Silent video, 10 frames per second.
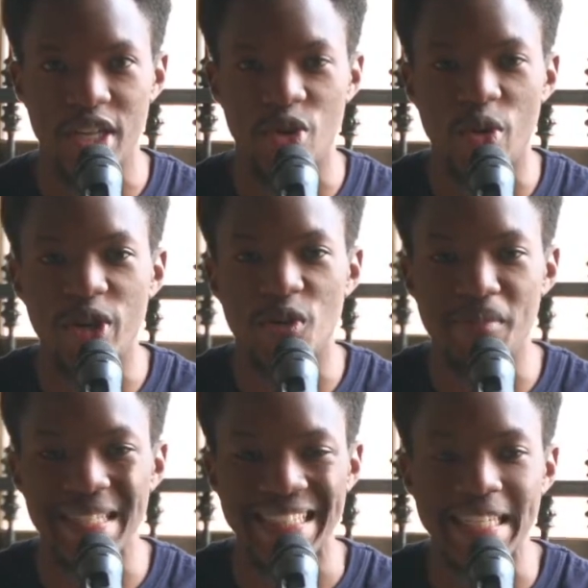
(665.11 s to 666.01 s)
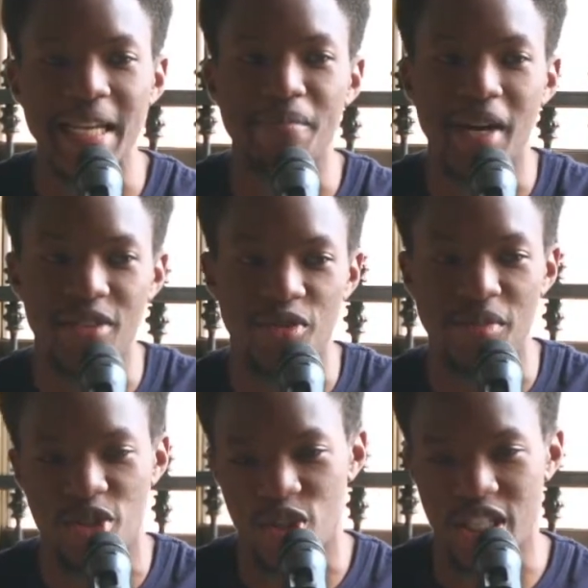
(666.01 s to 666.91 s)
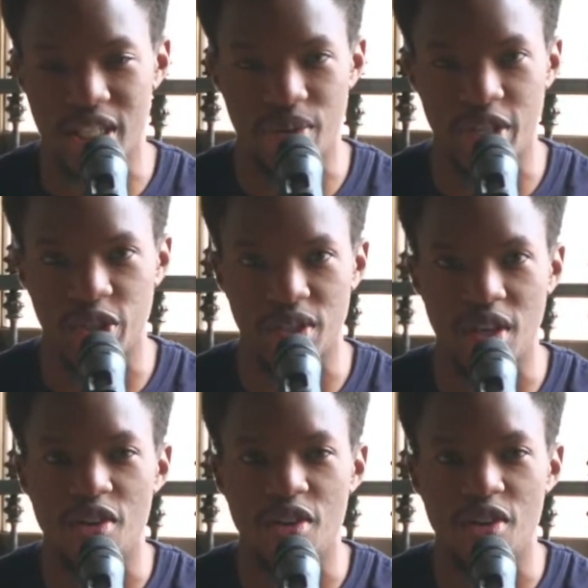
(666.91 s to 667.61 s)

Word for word: You're going to be set apart from your generation,